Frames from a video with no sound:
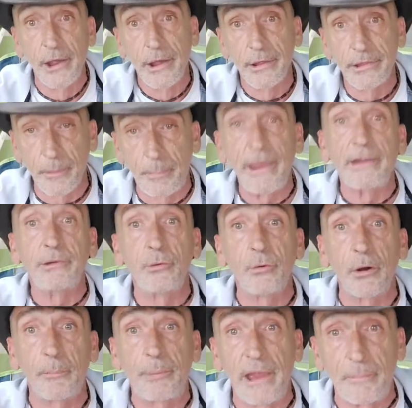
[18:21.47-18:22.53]
the
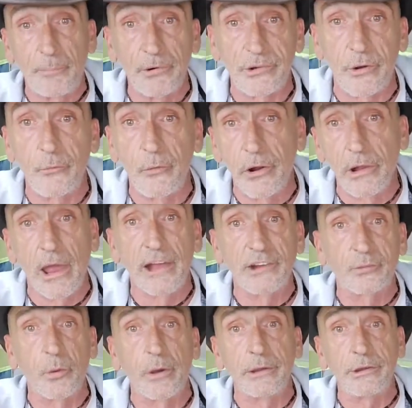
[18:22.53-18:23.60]
Pandora Papers and
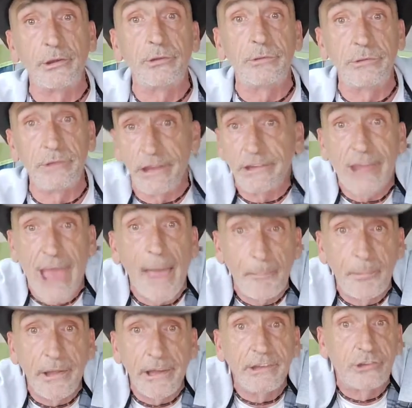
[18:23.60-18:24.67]
realize what is
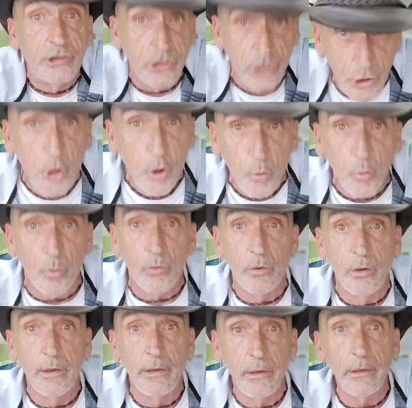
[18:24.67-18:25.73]
happening to you,
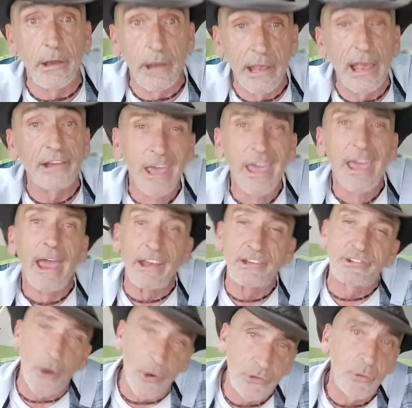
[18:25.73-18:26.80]
and
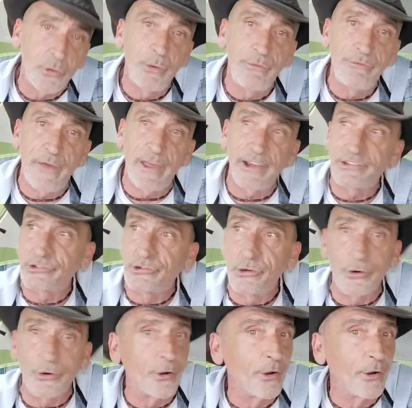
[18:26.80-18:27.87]
start to invest
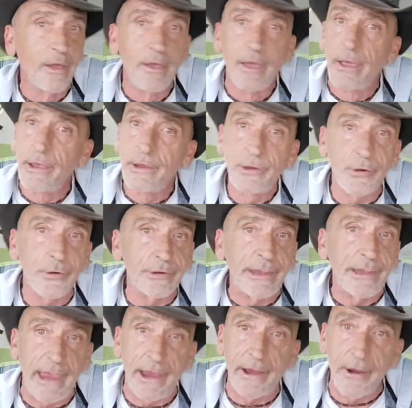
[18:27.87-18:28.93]
your
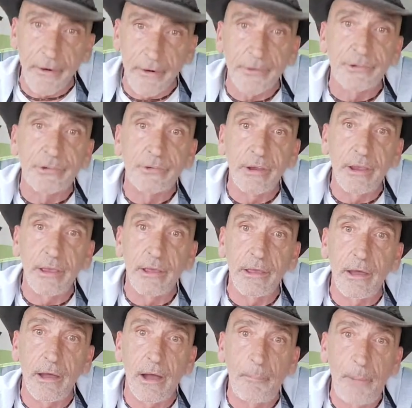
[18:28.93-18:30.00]
cares
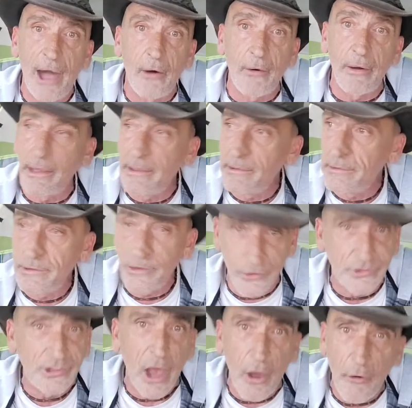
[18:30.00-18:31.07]
about
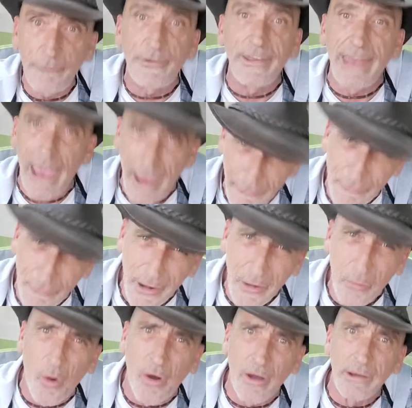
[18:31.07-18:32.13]
yourself in
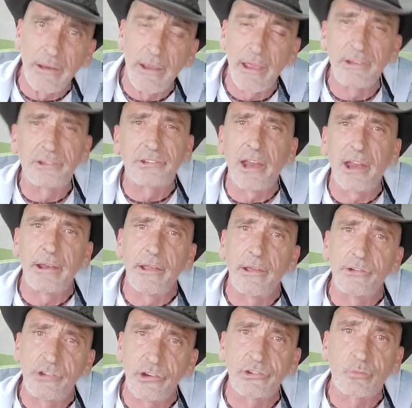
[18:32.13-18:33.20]
everyone,
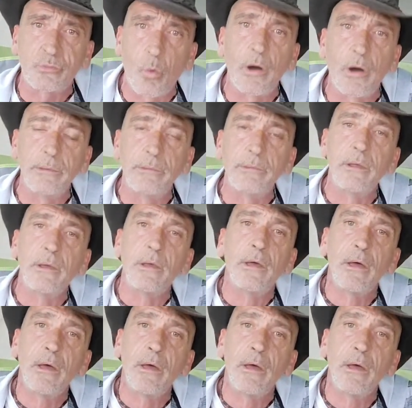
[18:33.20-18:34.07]
instead of just one